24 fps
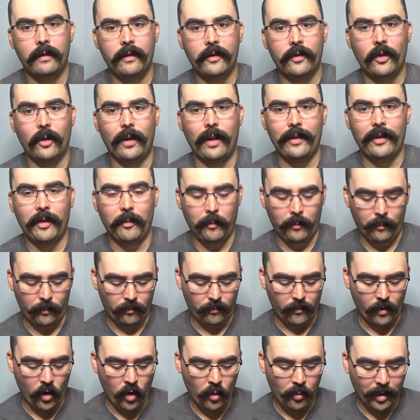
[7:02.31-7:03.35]
So as I'm
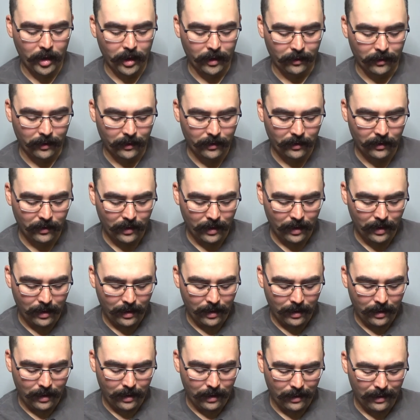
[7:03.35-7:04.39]
opening this,
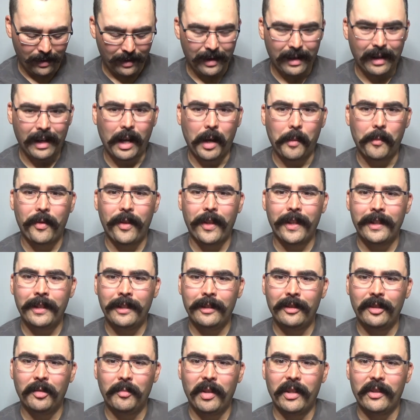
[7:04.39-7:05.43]
I'm
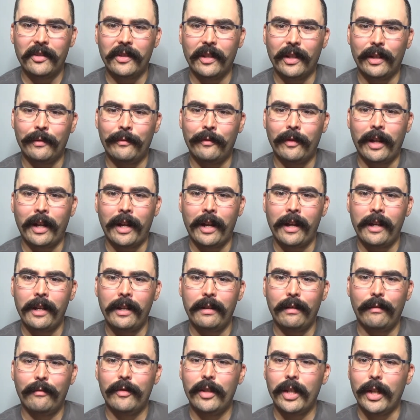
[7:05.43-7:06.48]
thinking to myself, I
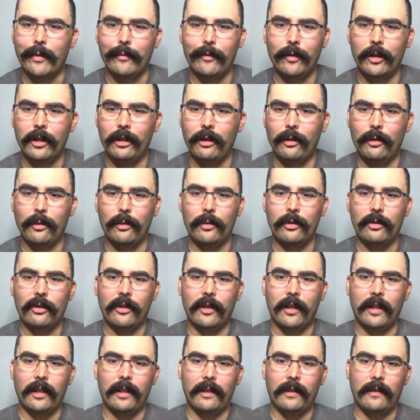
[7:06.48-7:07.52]
have never used
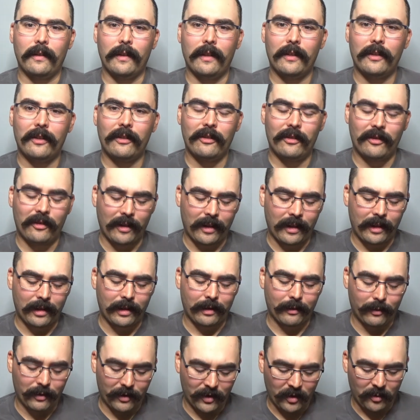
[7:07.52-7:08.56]
this style
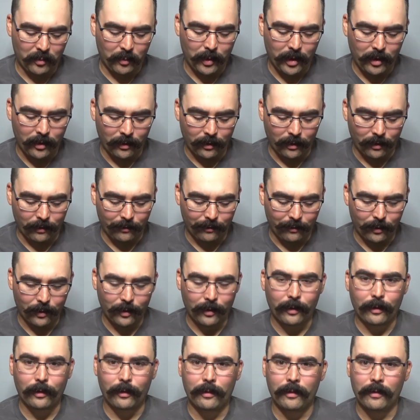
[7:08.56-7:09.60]
of spinner
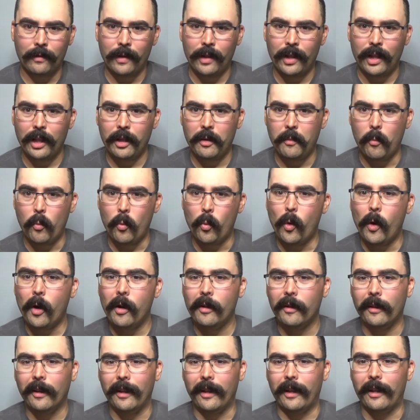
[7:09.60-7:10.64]
for
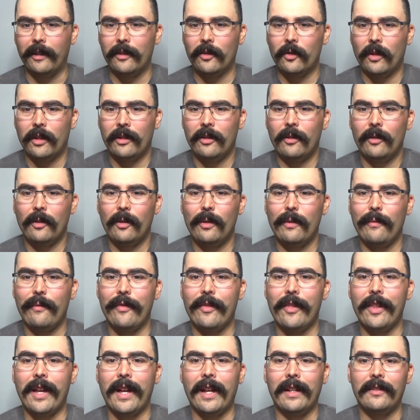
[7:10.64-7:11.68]
walleye, so I don't know if
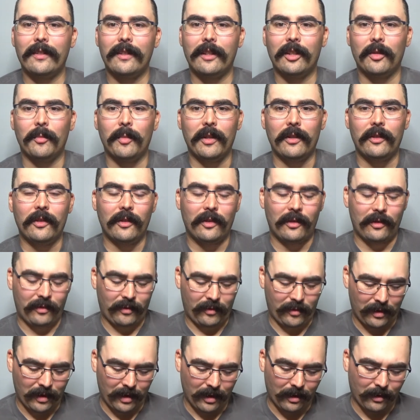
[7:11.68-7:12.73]
that's going to be
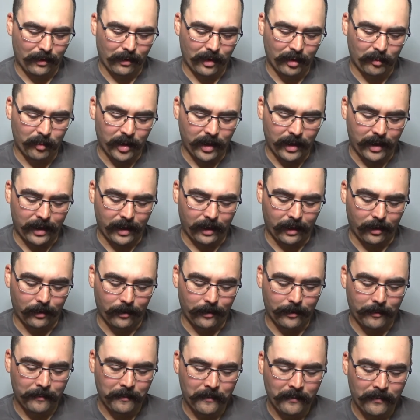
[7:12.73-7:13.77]
incredibly
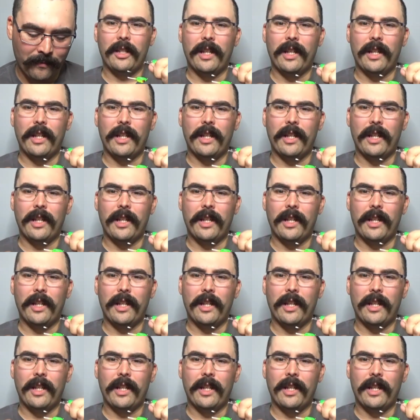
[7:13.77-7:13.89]
accurate.